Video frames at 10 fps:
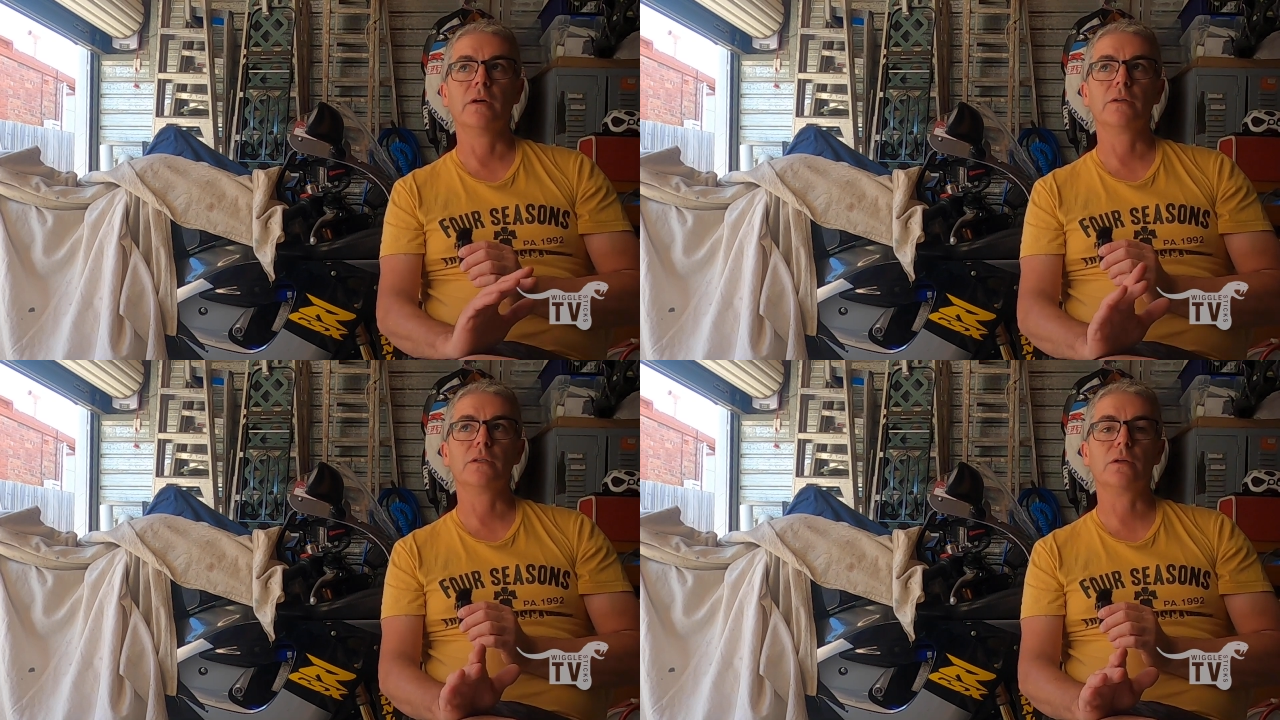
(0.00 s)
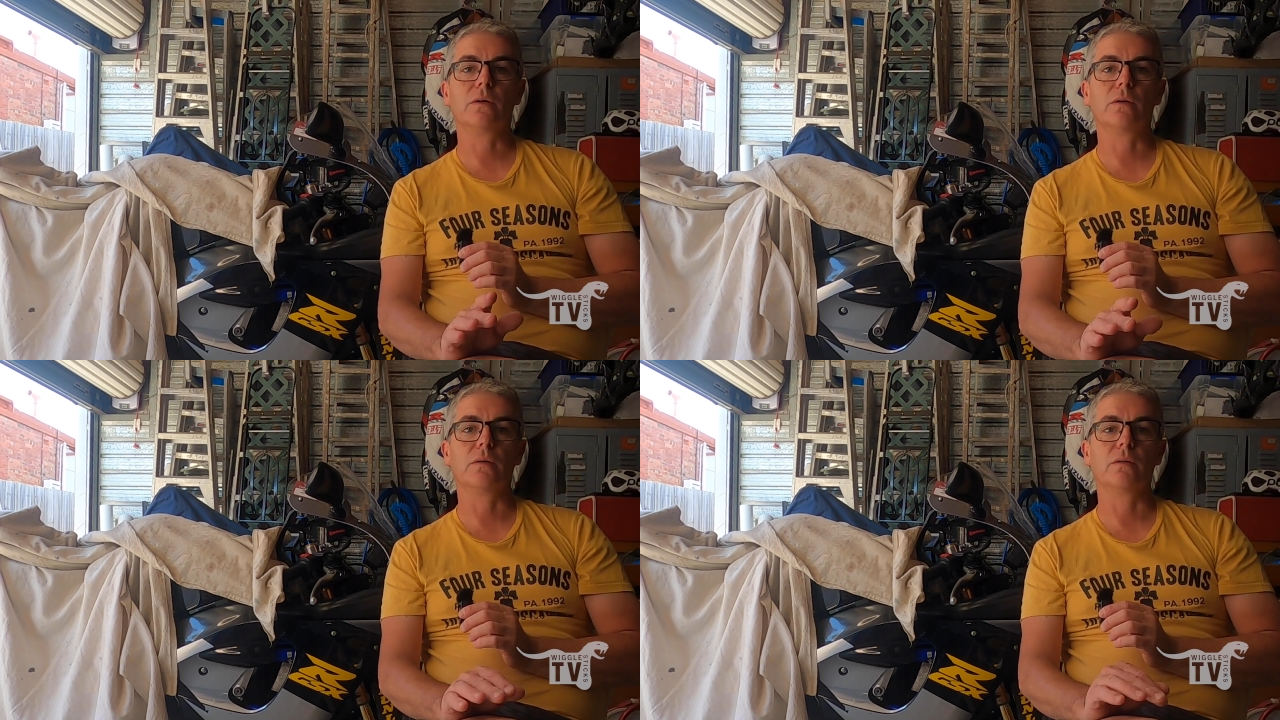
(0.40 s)

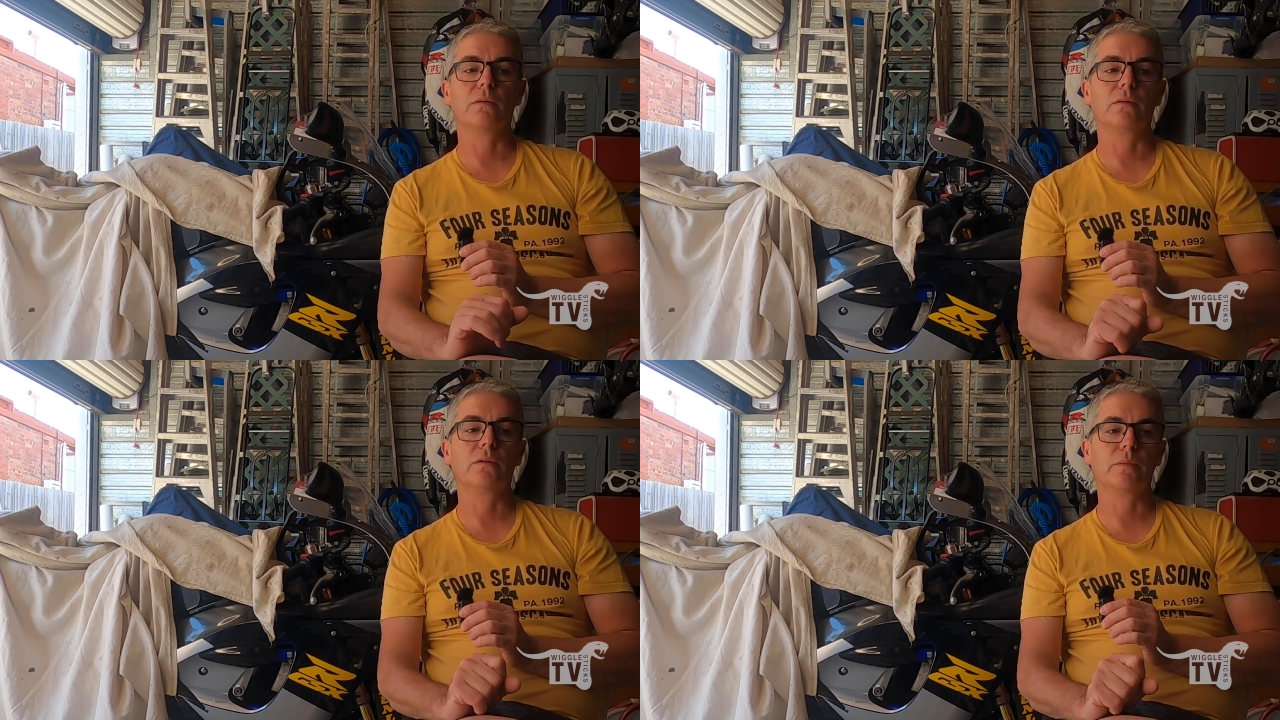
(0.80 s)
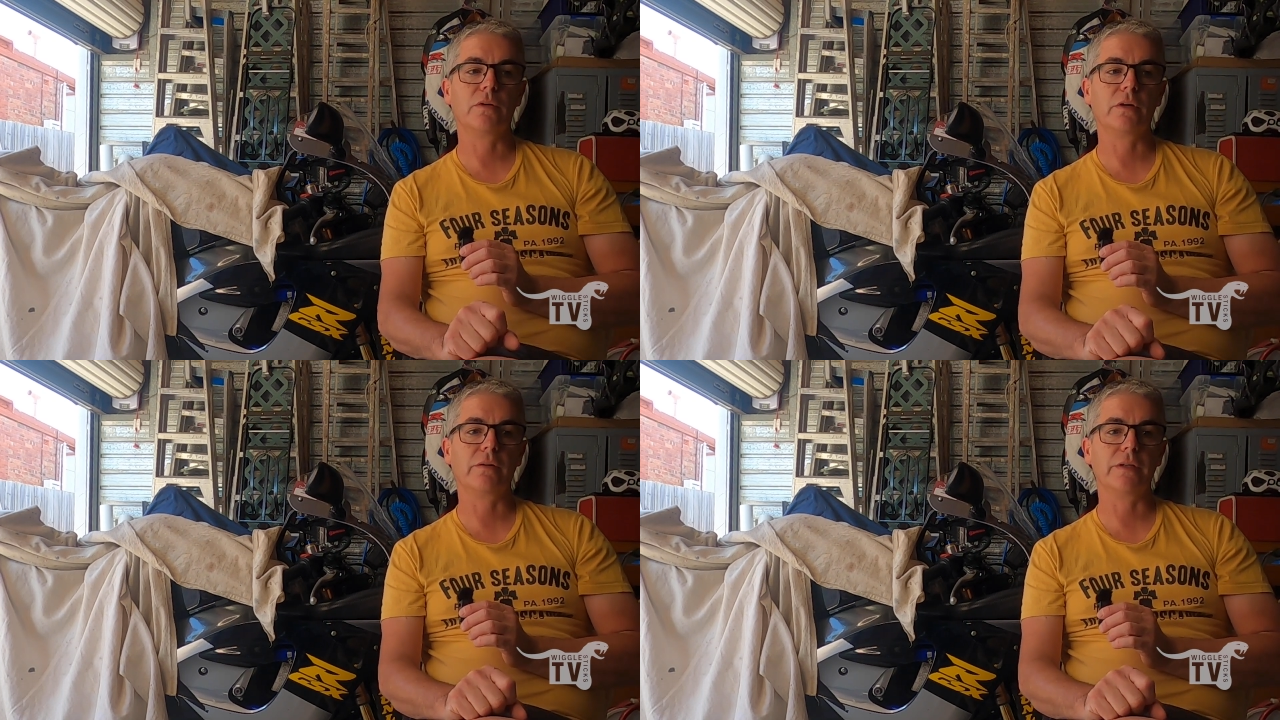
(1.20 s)
So good
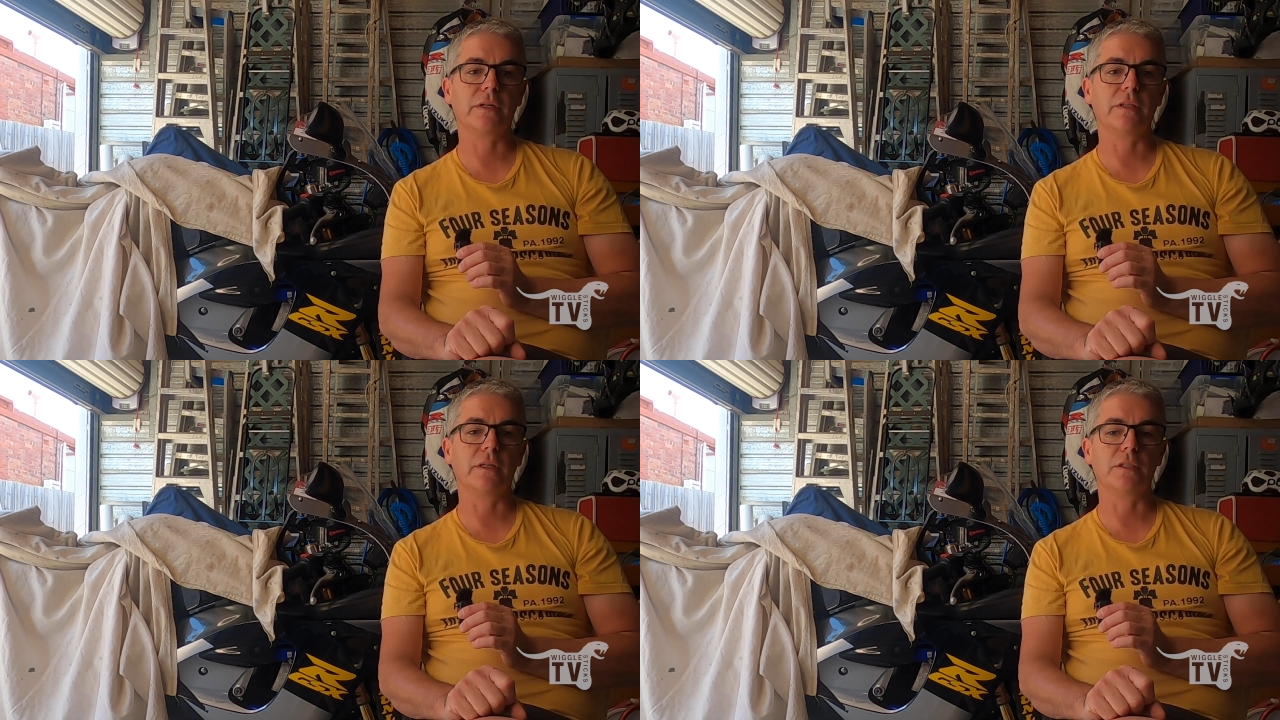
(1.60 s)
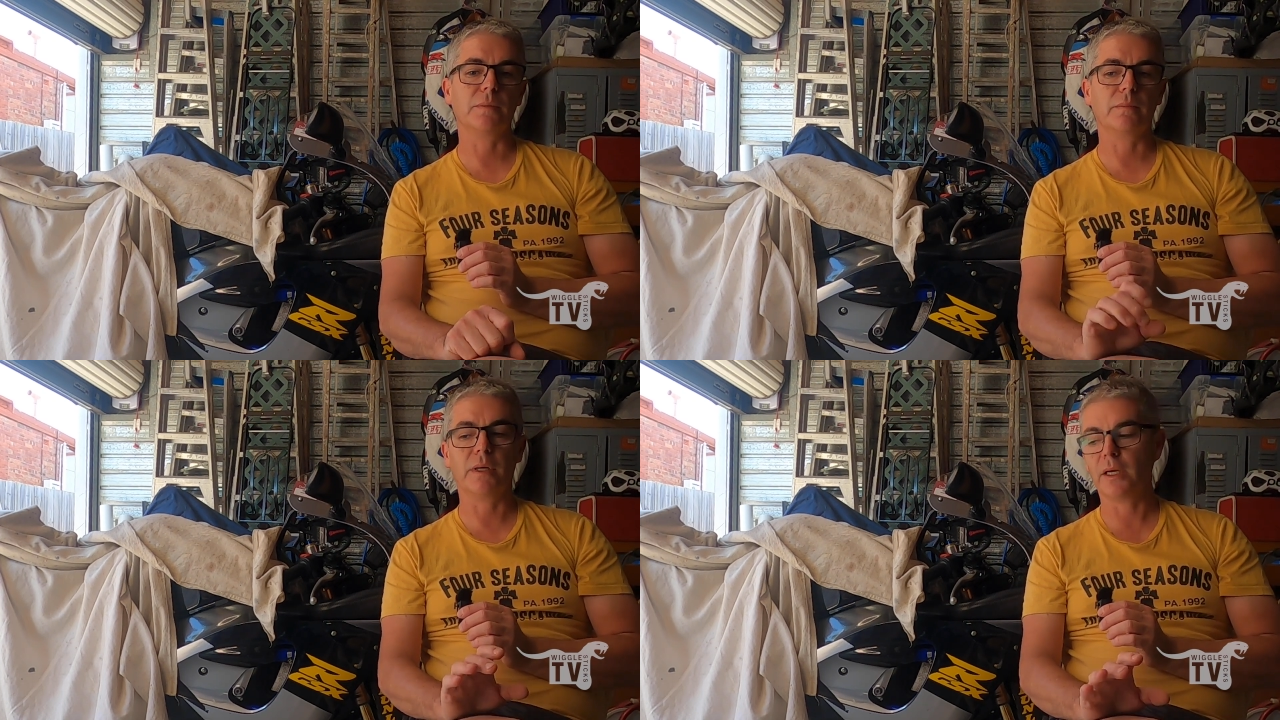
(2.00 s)
progress I think has
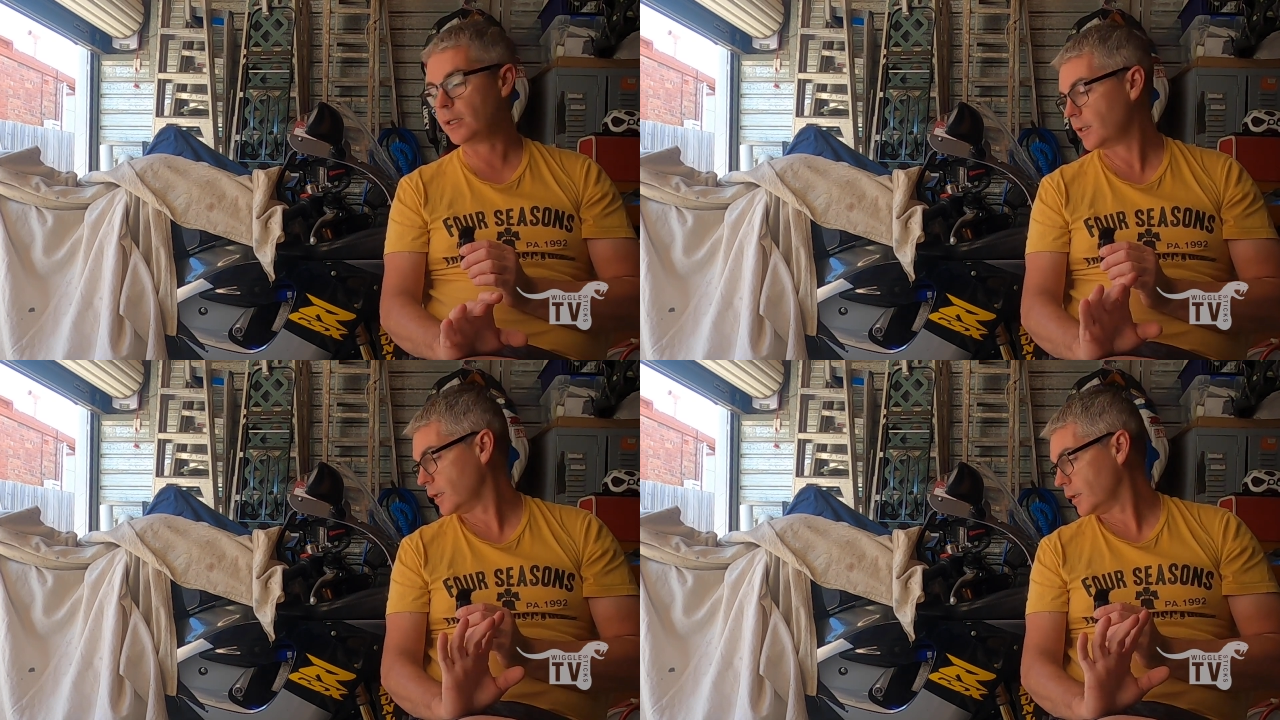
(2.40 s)
been made.